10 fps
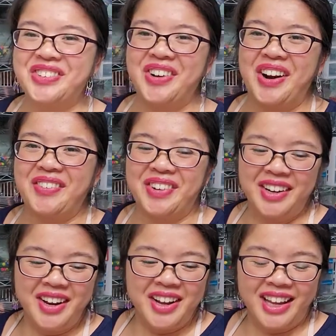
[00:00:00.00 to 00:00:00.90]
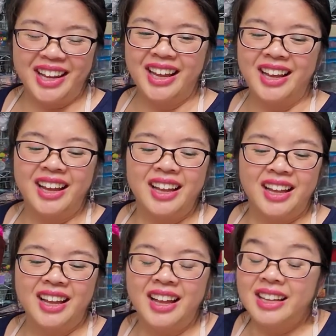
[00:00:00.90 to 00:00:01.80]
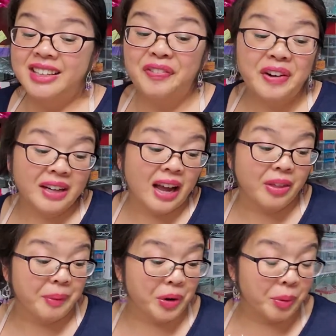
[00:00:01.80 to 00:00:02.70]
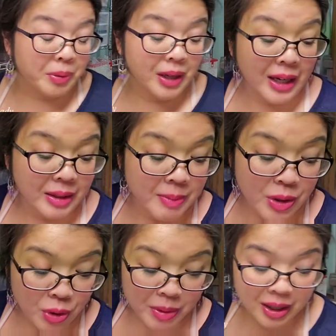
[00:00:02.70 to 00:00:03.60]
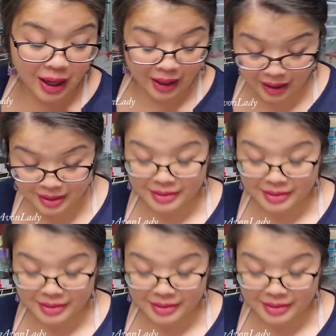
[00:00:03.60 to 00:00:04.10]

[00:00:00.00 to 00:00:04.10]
driver. Different guy than my normal guy. My normal guy, he's